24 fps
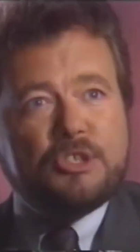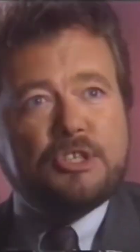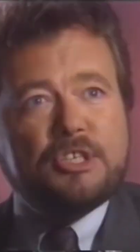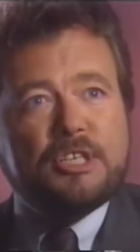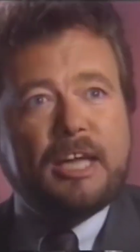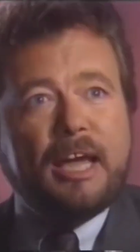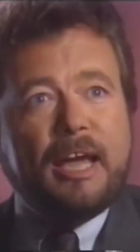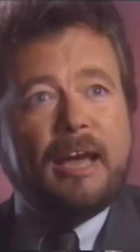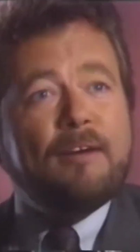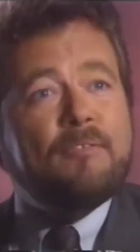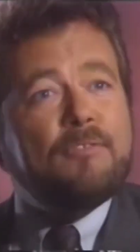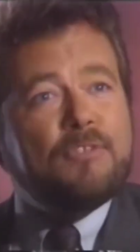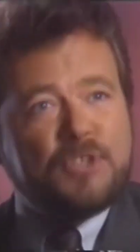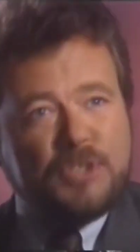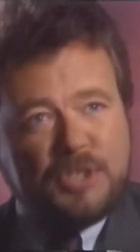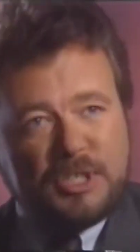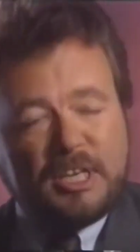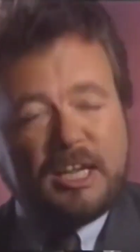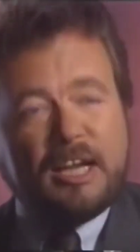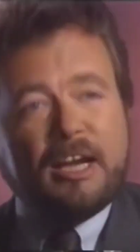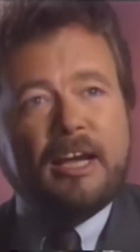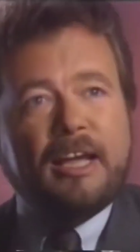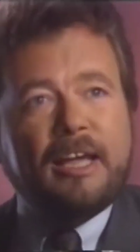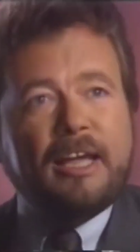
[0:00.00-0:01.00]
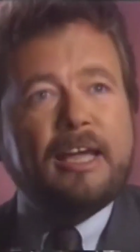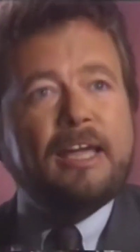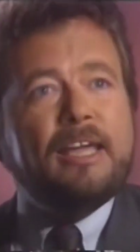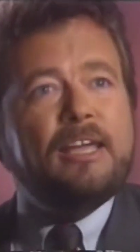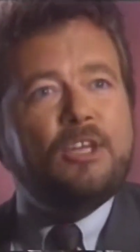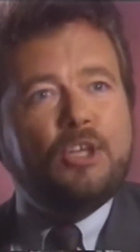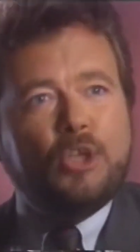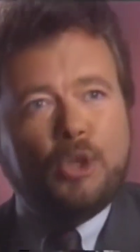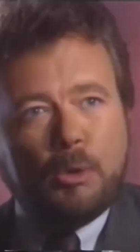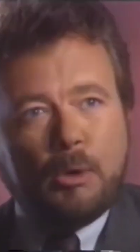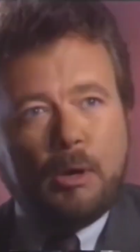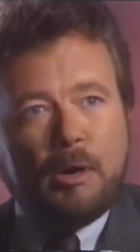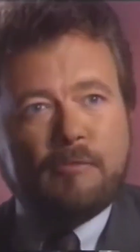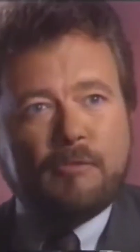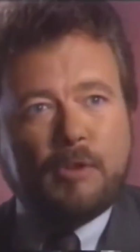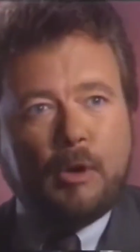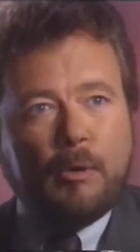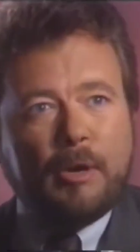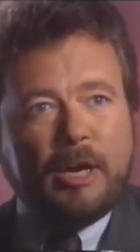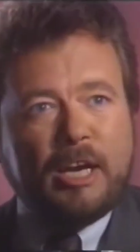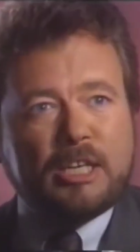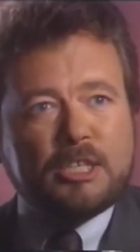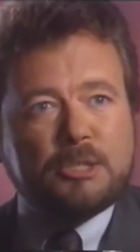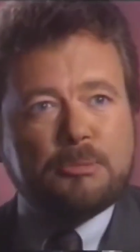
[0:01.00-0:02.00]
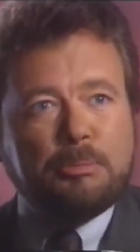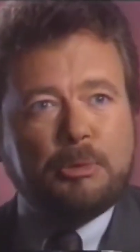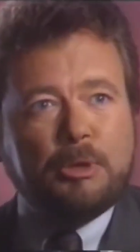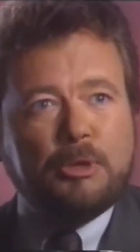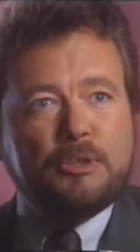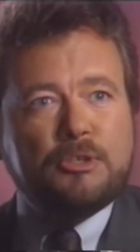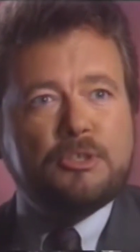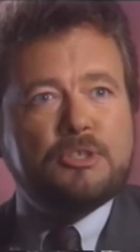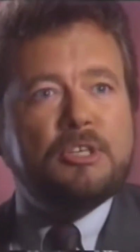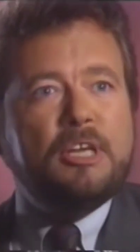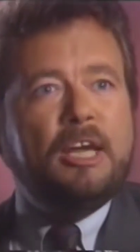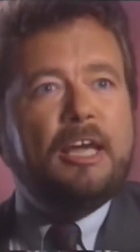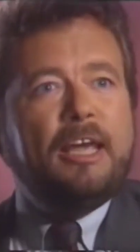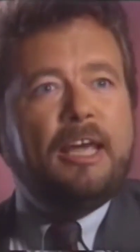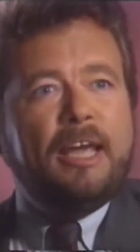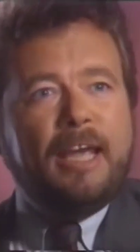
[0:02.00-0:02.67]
staff CIA UFO experts,